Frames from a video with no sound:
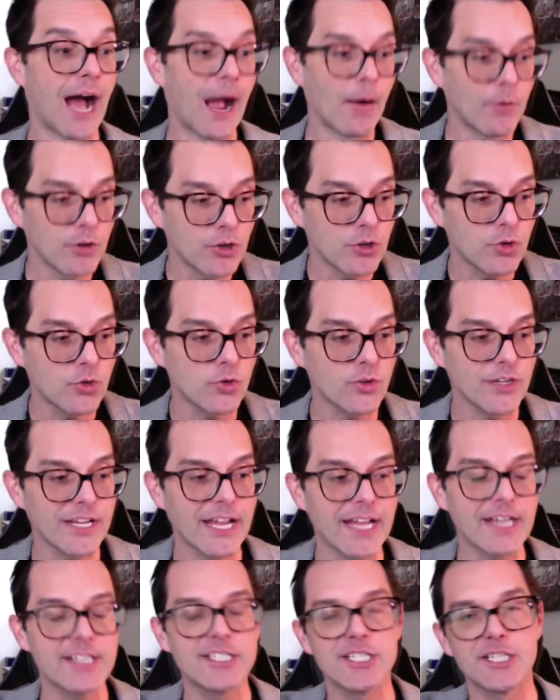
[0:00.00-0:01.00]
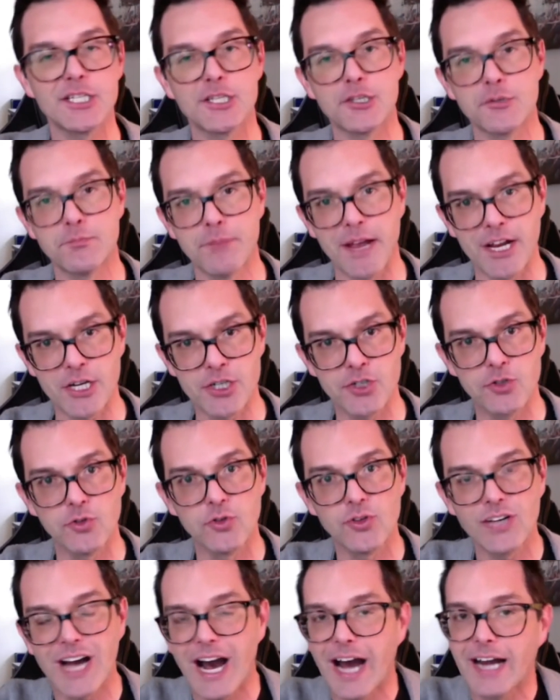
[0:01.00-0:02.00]
I would create
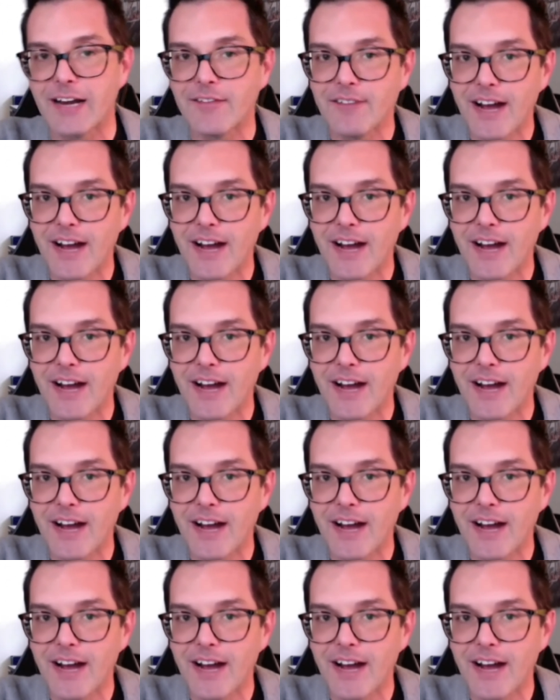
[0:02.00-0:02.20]
special kind